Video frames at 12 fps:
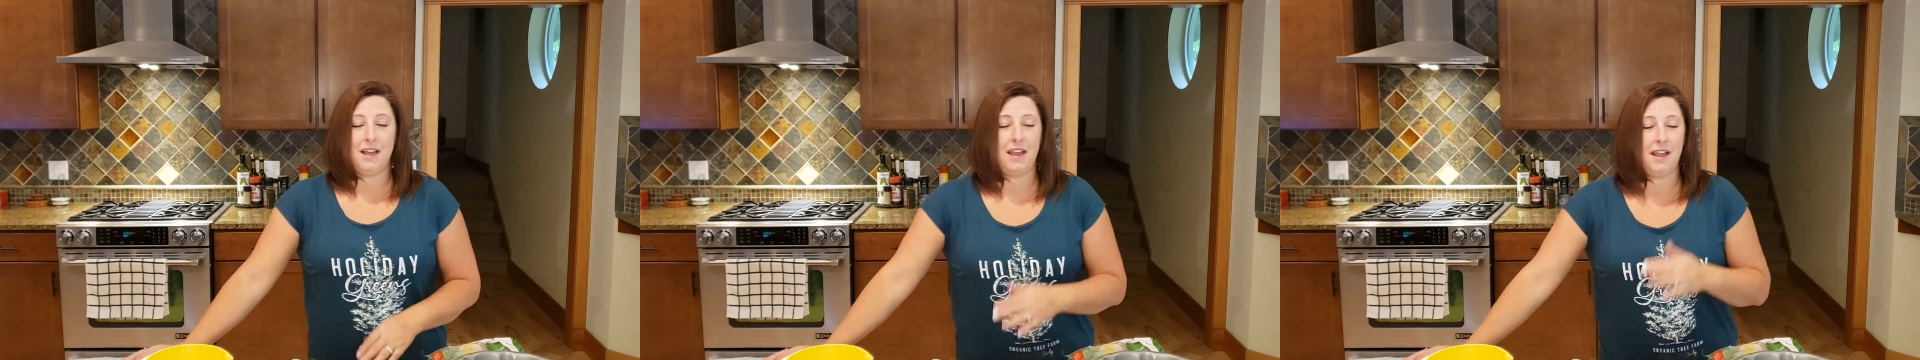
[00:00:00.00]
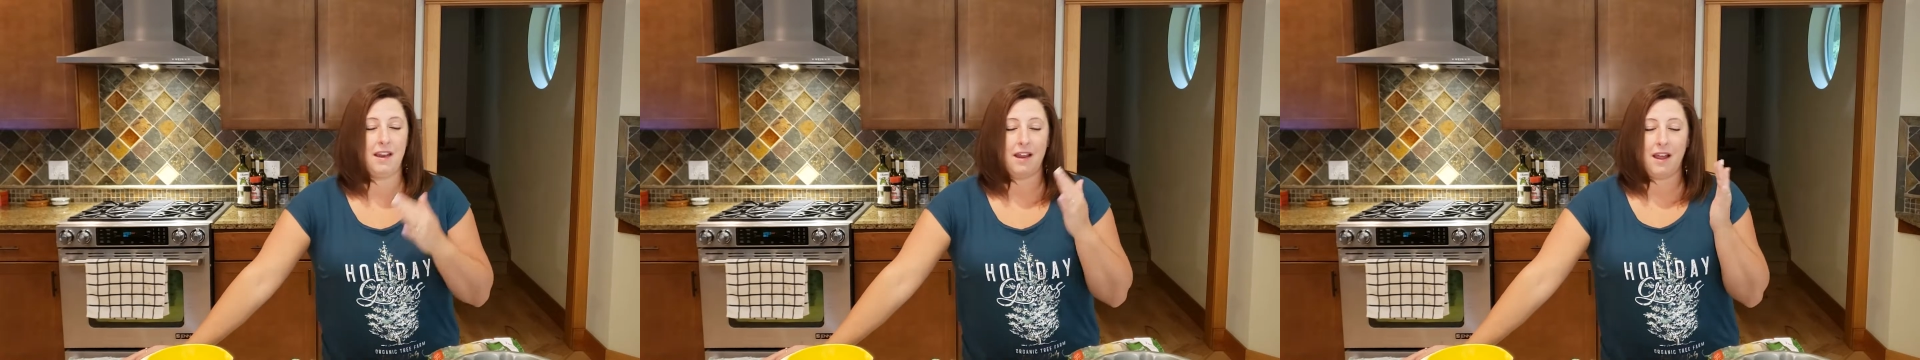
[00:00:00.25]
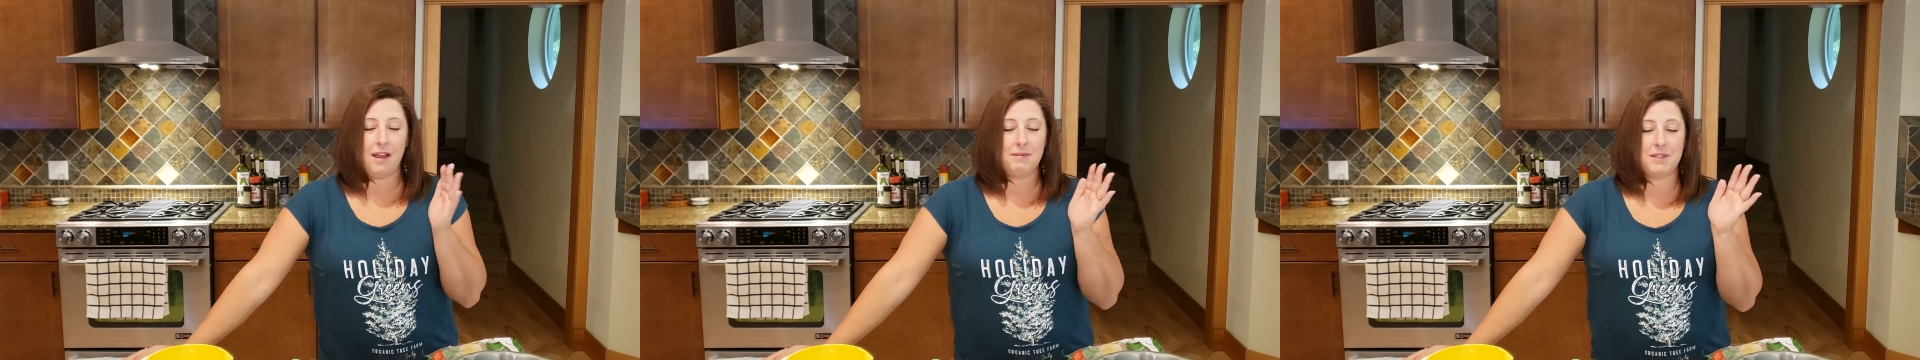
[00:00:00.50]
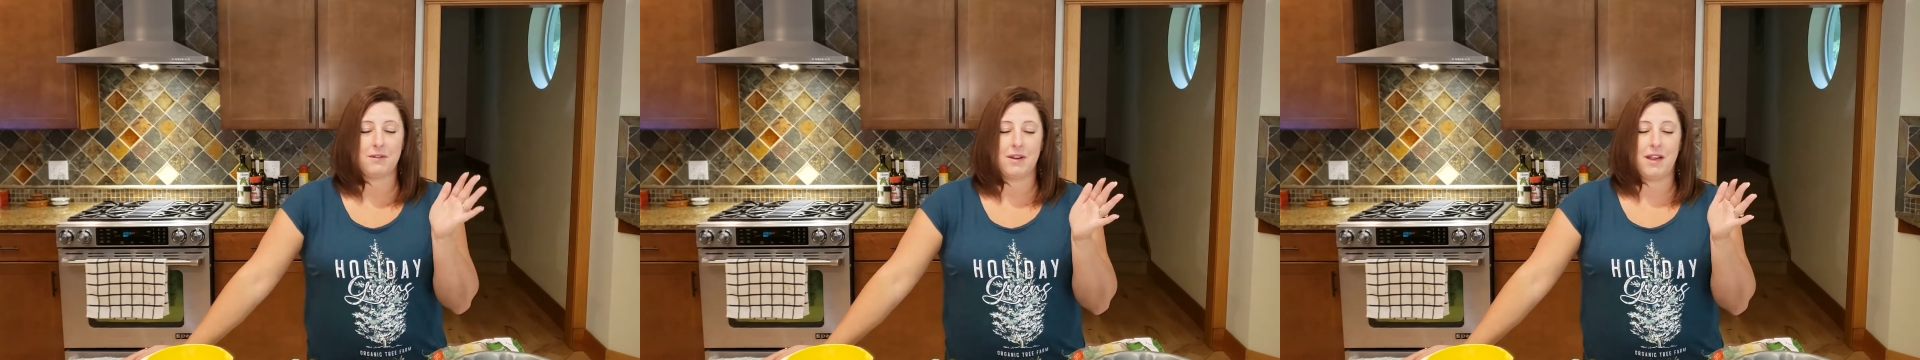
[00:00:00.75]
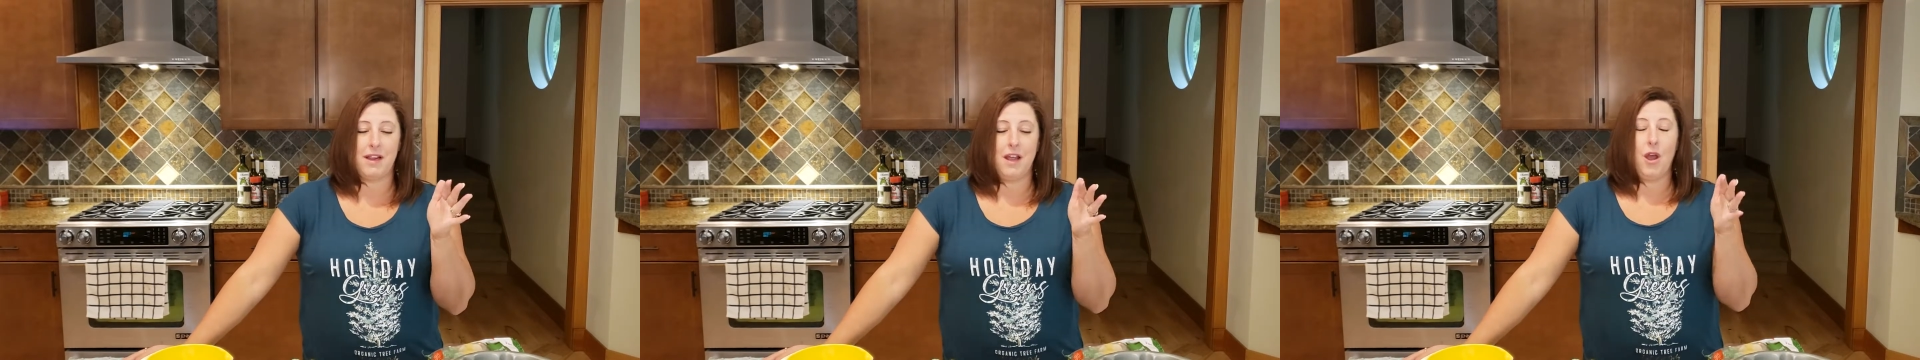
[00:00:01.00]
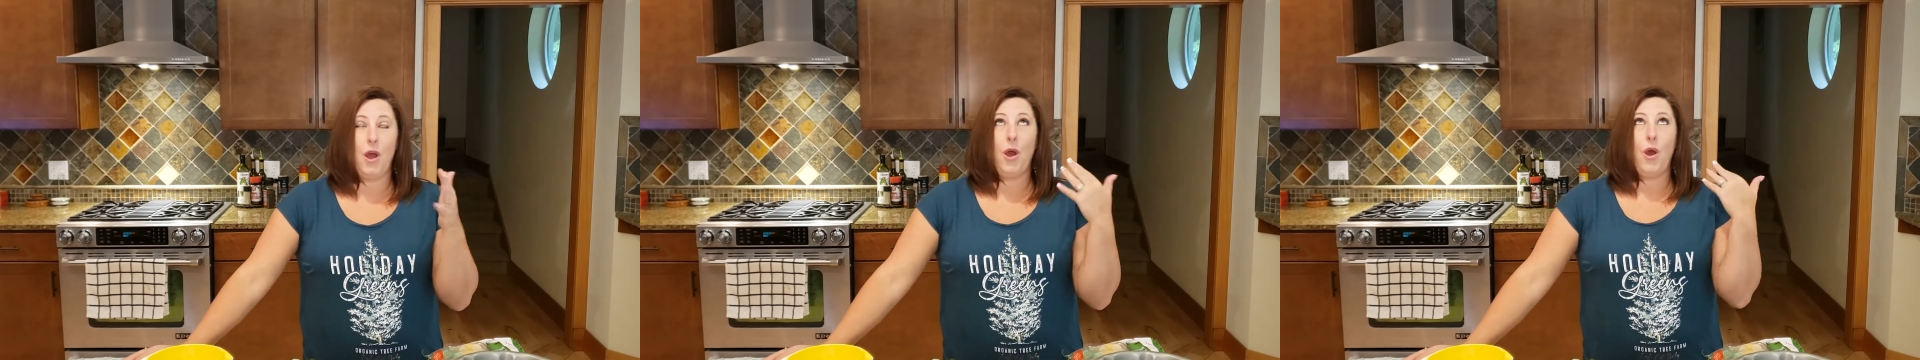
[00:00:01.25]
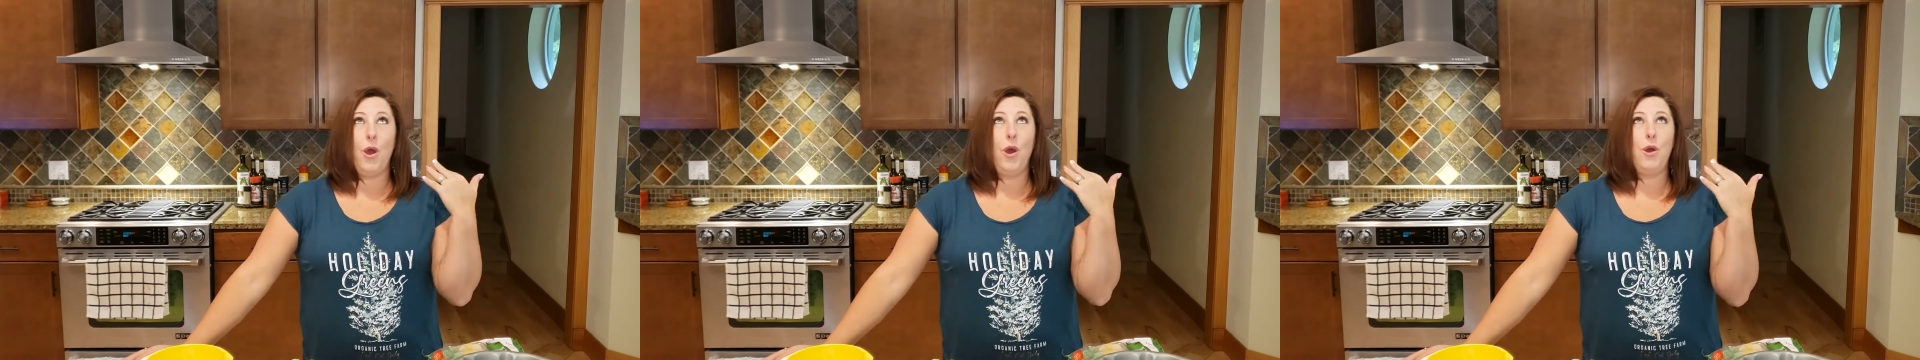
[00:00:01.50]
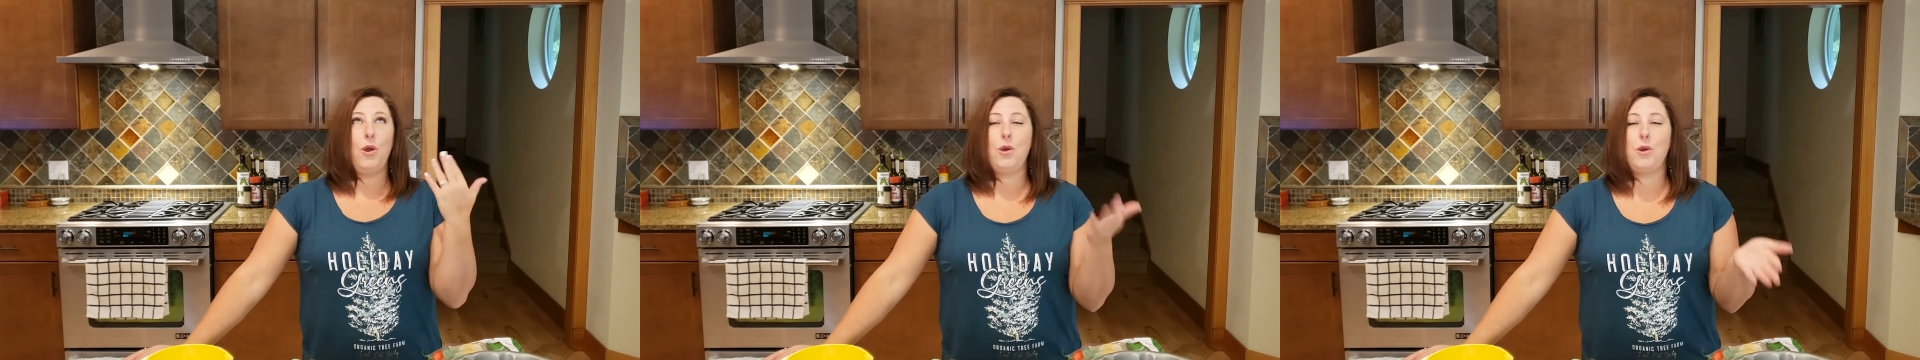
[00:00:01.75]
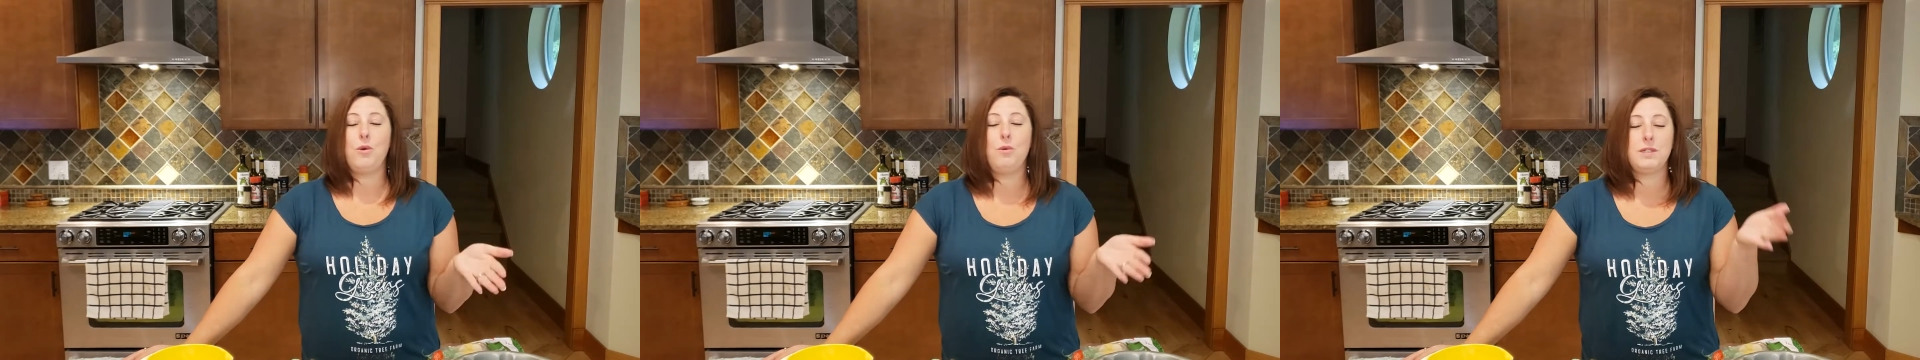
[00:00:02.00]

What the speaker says: And I'm sorry, who